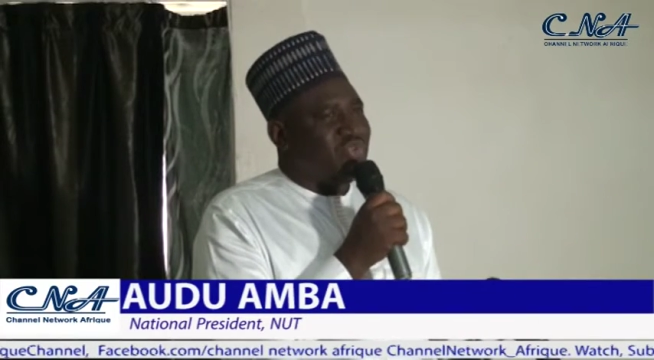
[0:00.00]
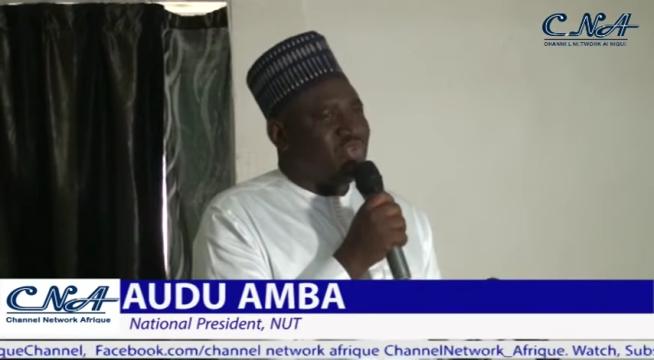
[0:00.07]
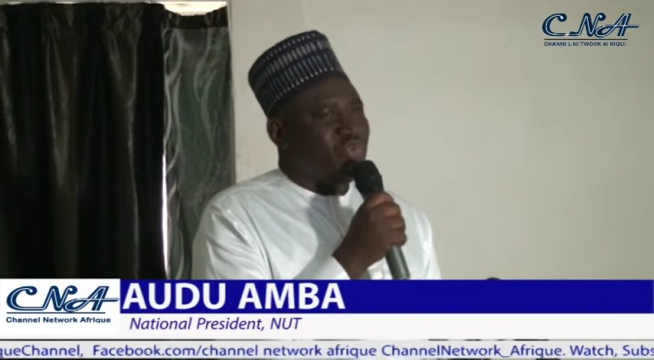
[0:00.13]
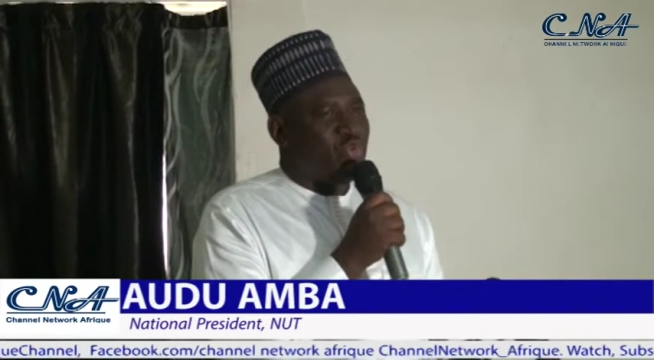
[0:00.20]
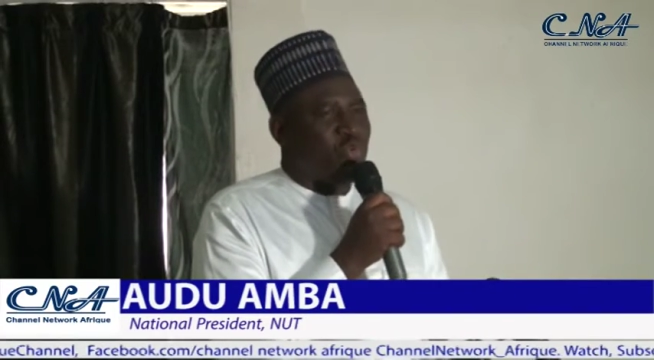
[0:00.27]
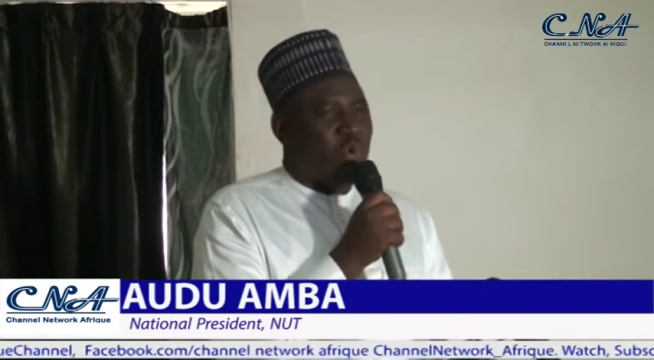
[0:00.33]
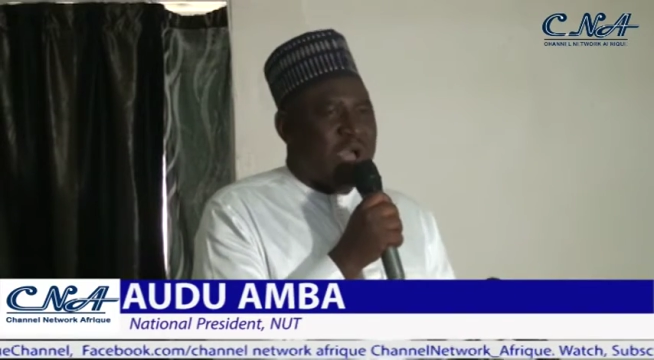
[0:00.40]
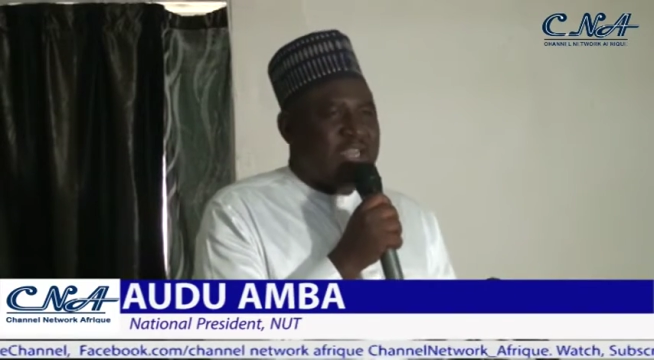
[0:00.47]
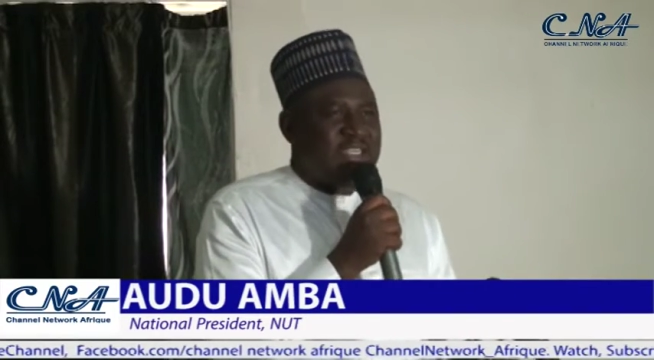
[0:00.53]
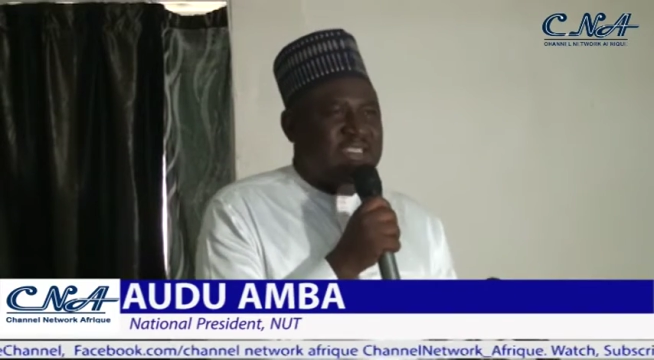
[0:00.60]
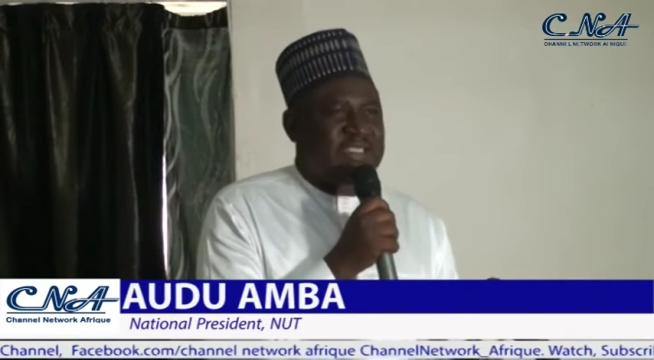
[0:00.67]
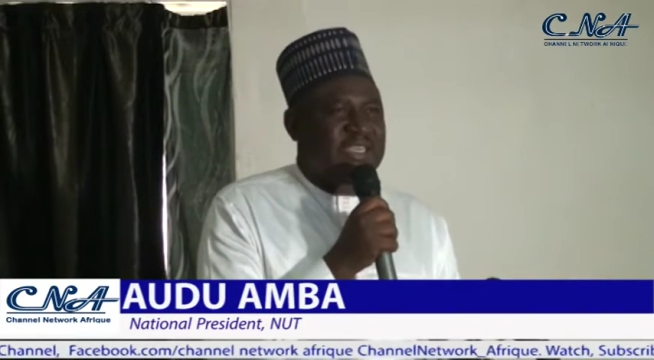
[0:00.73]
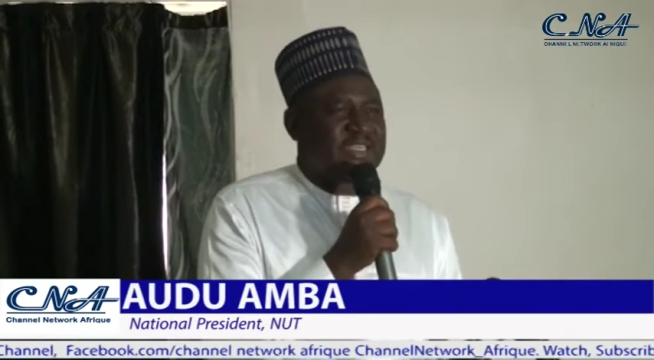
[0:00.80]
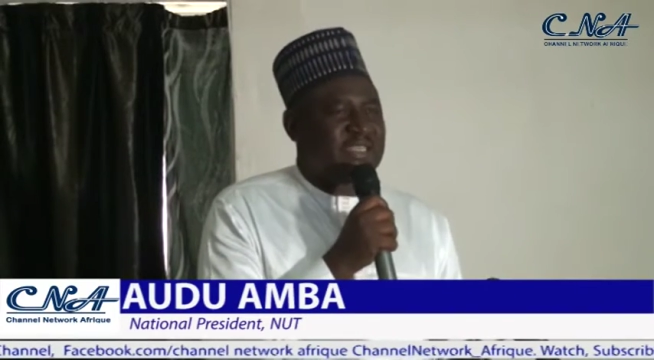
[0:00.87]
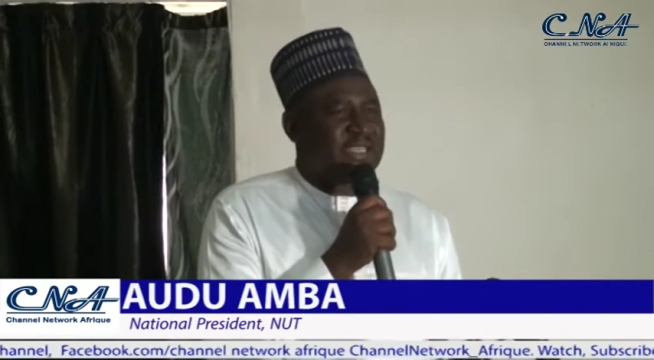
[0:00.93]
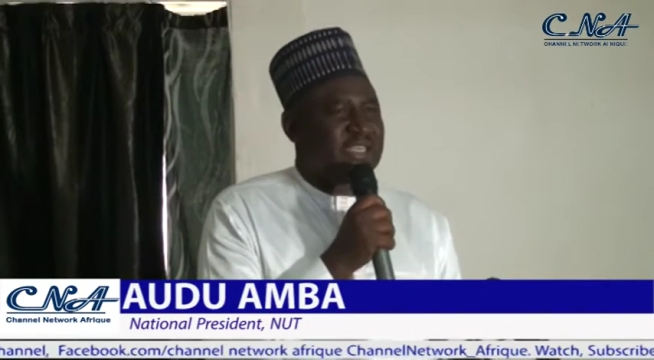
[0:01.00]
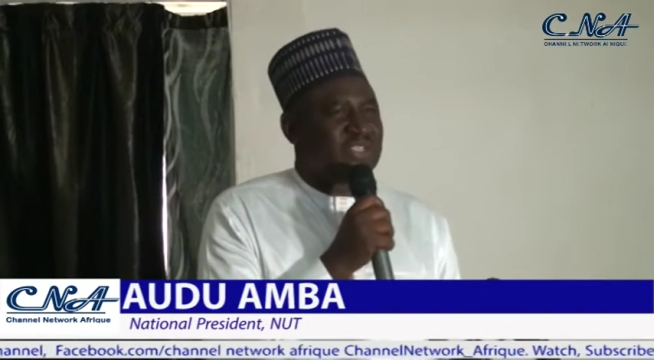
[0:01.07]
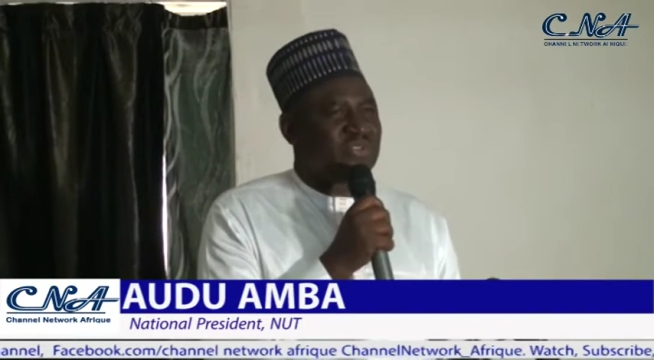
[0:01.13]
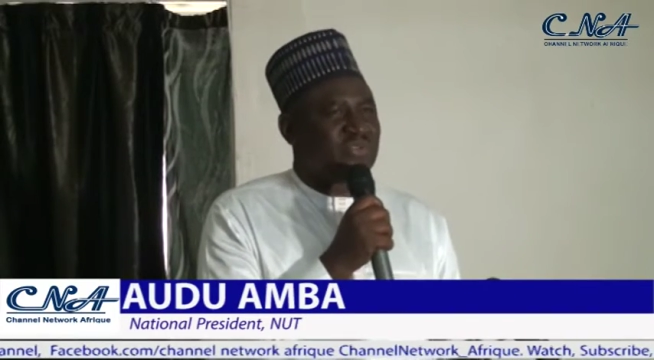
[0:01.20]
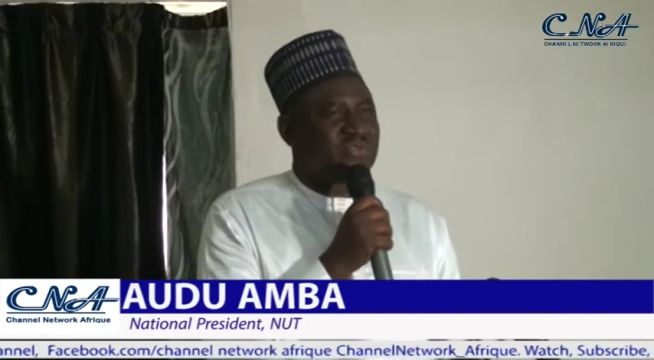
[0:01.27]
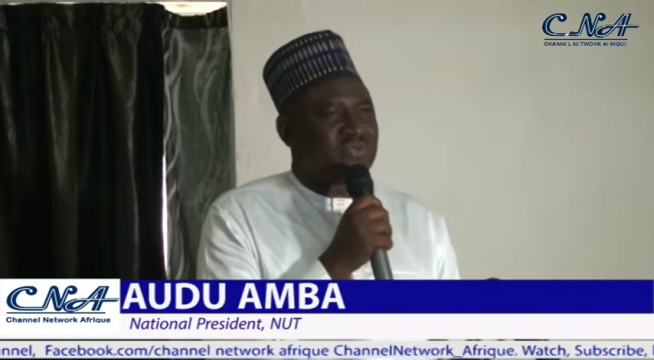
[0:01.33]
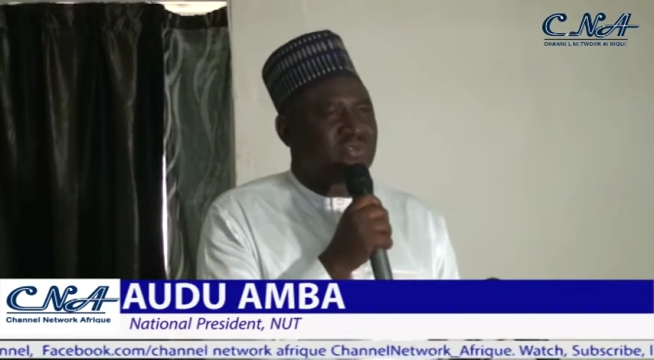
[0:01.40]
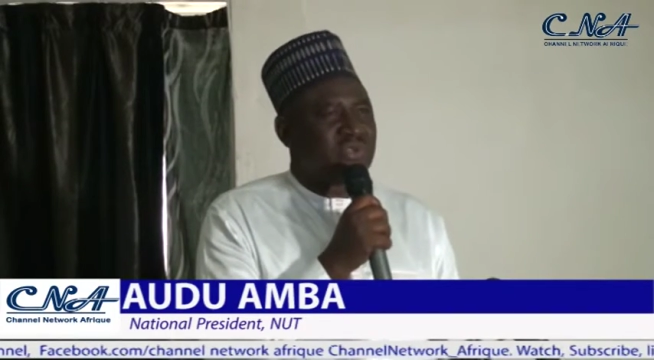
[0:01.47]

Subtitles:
to quality education,